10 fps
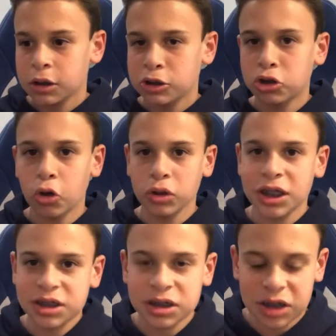So
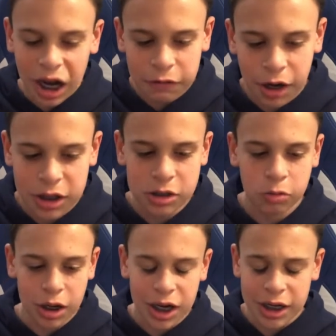let's just dive right into
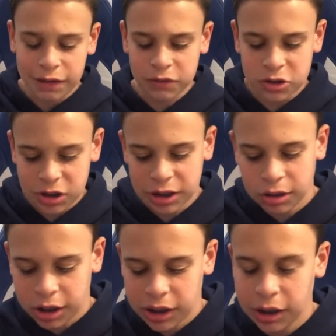what I have the trade
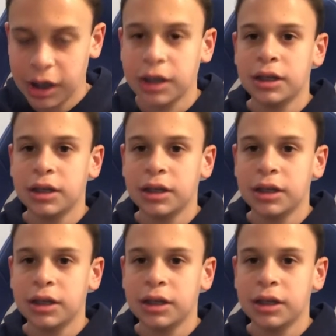looking like.